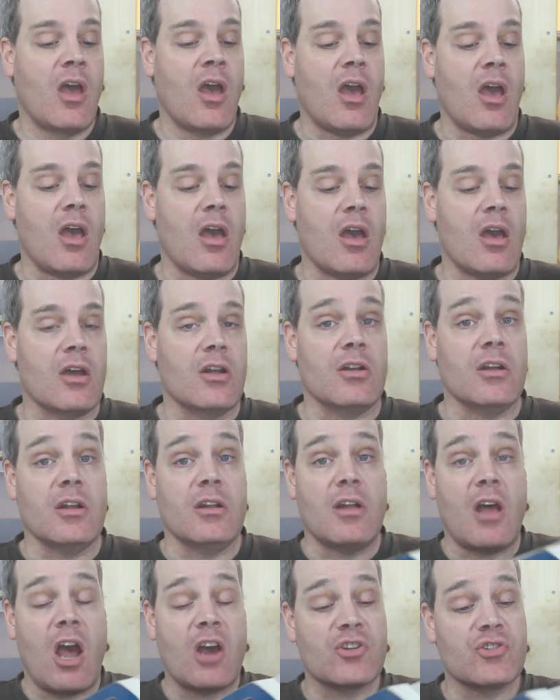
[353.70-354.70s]
and
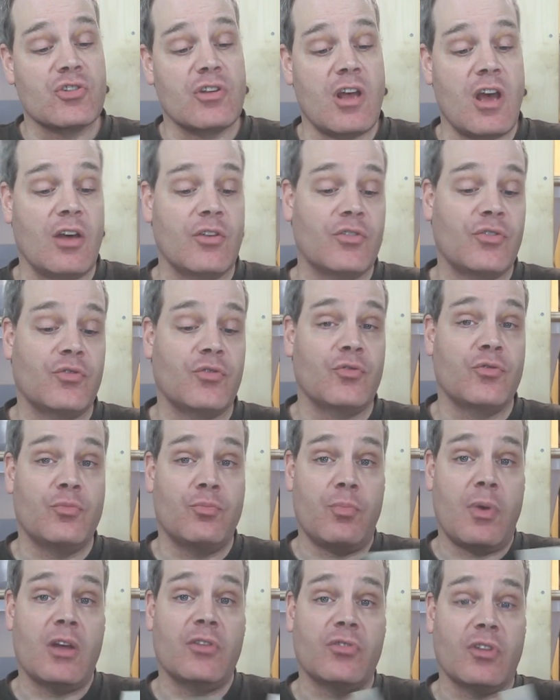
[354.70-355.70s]
it actually has
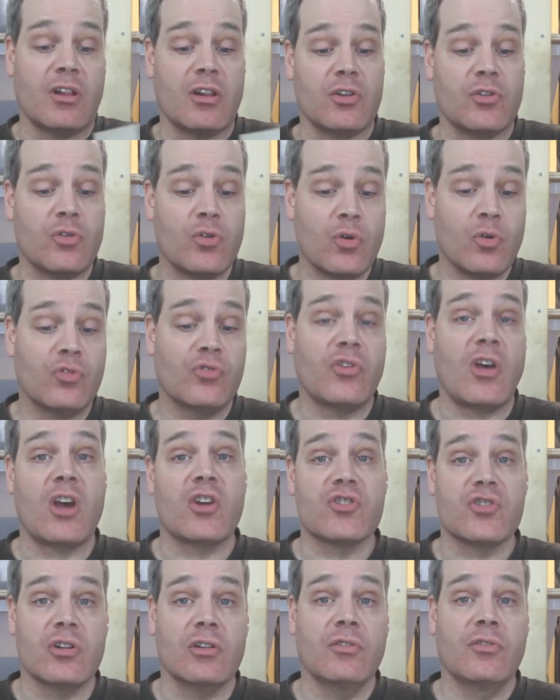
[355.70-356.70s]
basically two
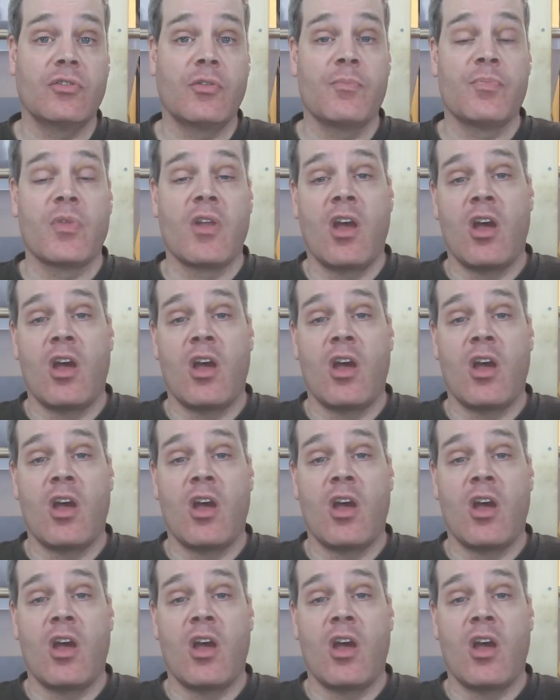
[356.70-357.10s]
sections.